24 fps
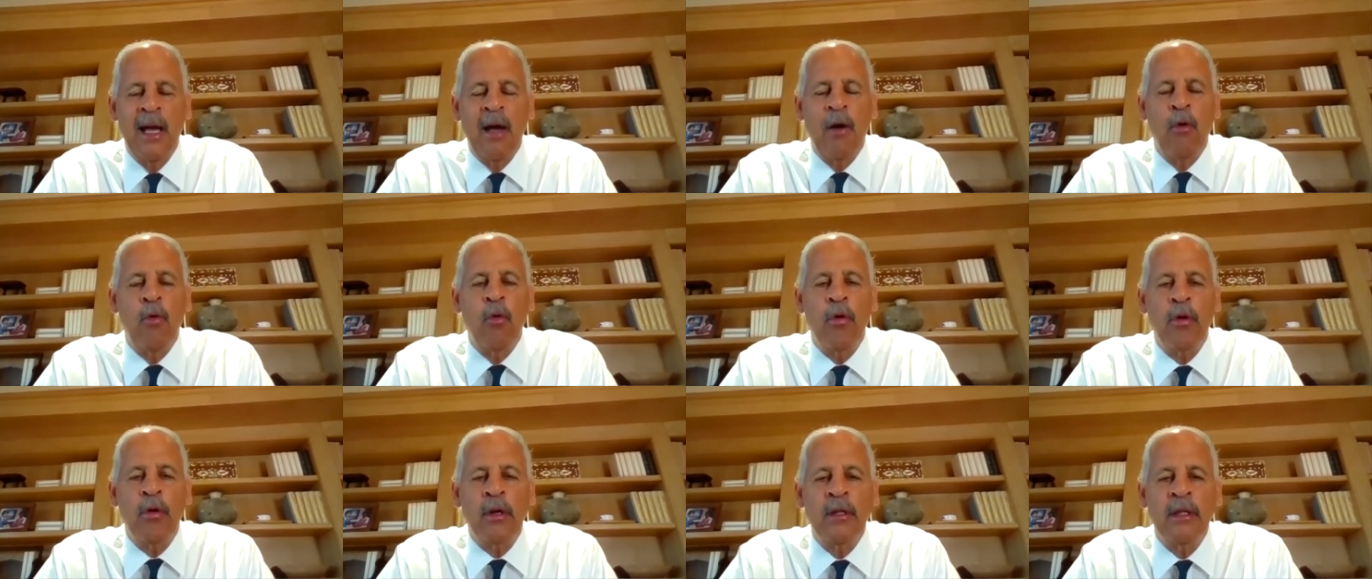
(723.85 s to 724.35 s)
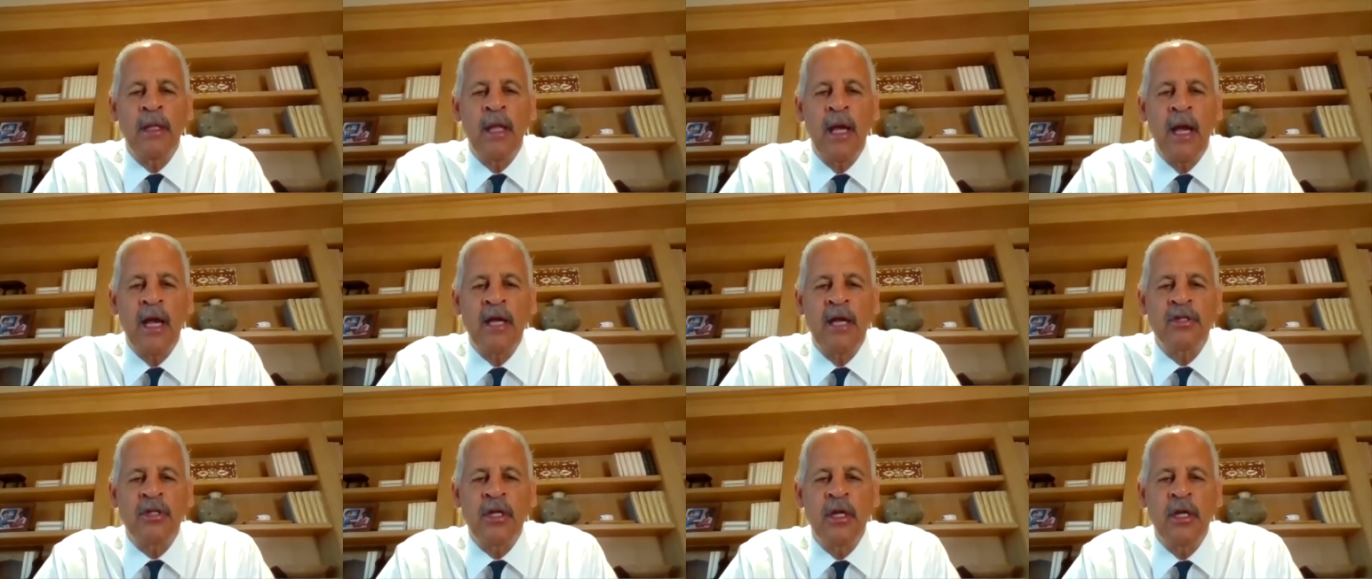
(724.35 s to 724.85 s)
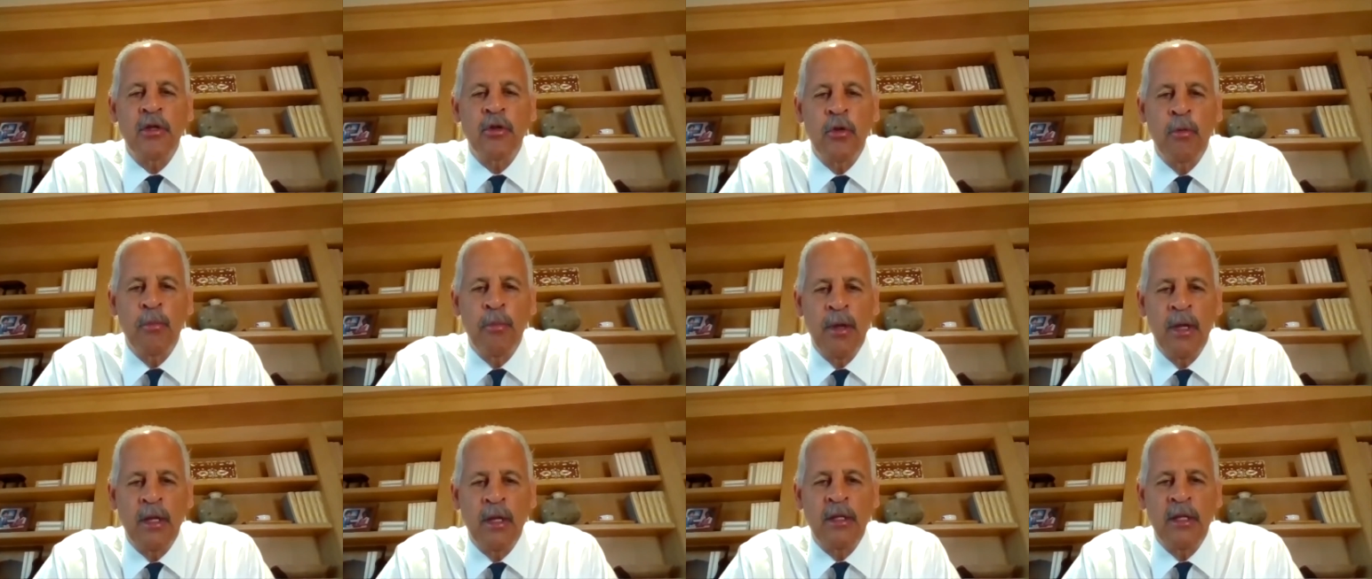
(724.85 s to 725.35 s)
How organized can
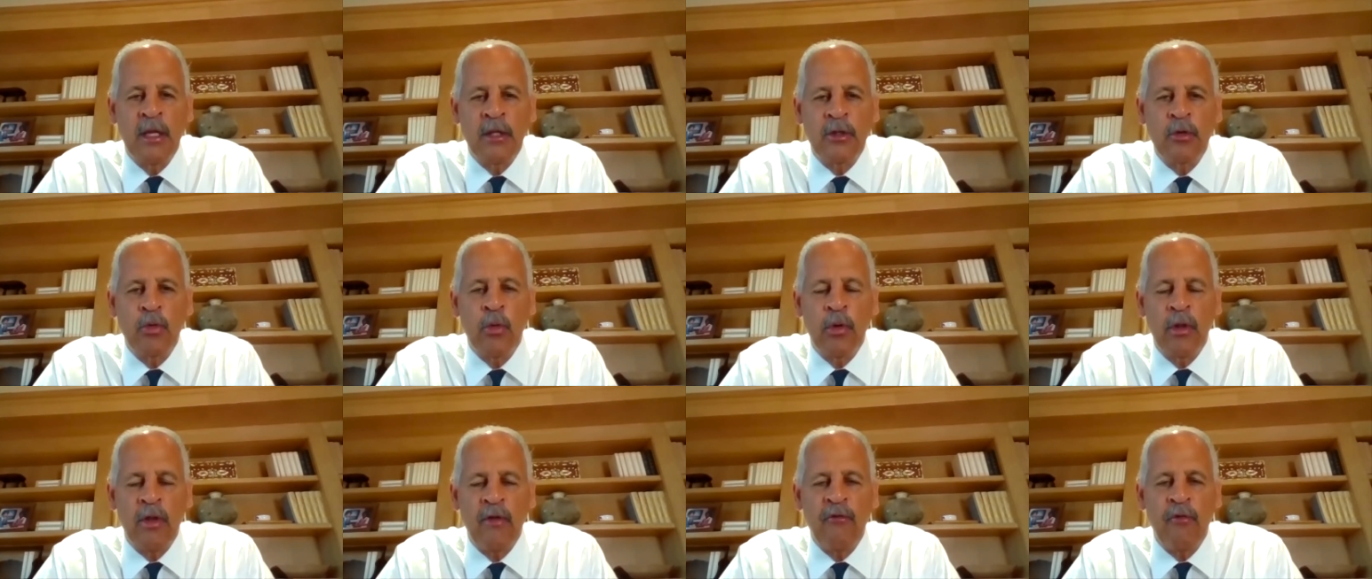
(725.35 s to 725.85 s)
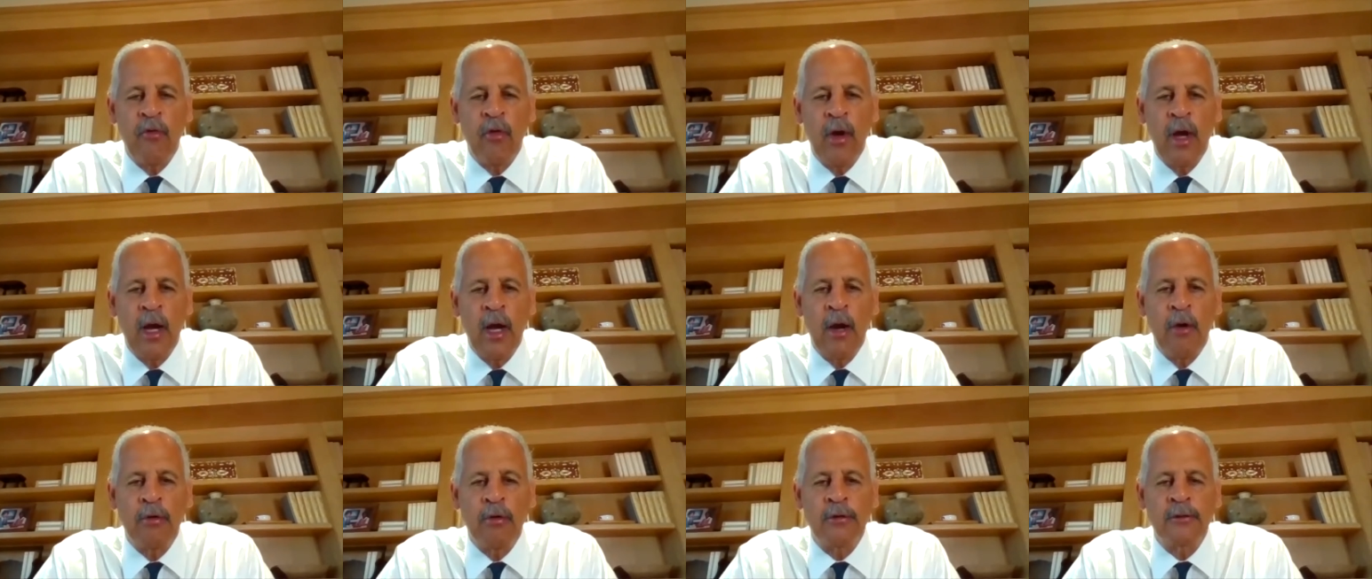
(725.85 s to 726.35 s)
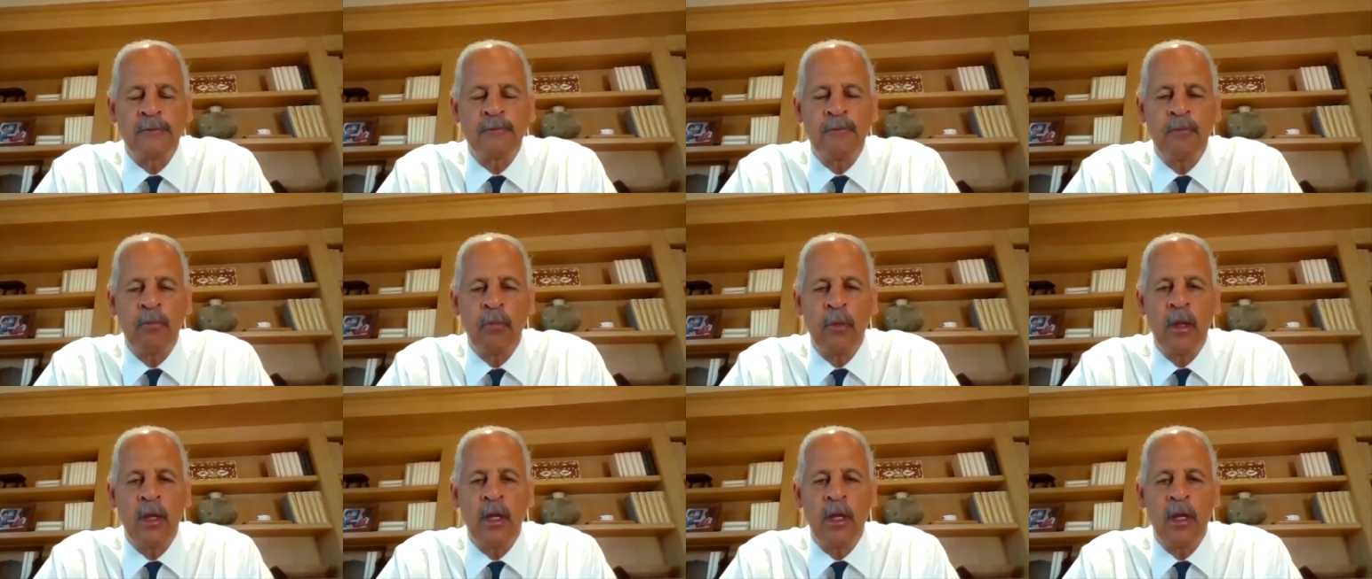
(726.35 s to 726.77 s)
you be in that 24 hours?